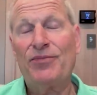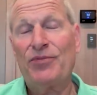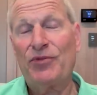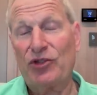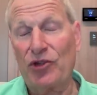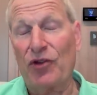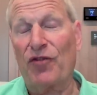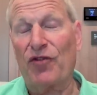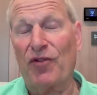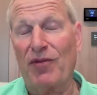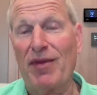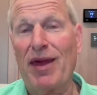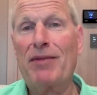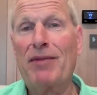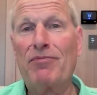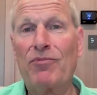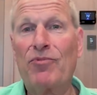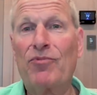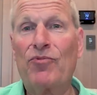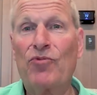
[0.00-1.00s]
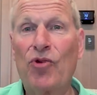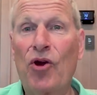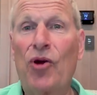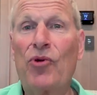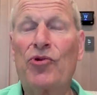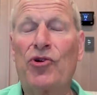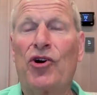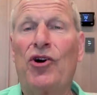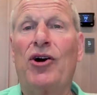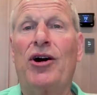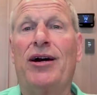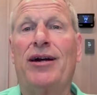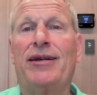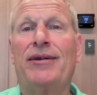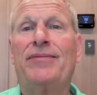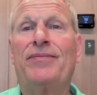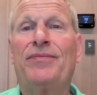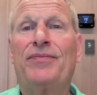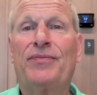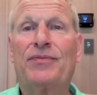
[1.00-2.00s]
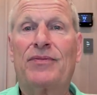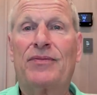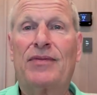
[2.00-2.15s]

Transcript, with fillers: So from that road on,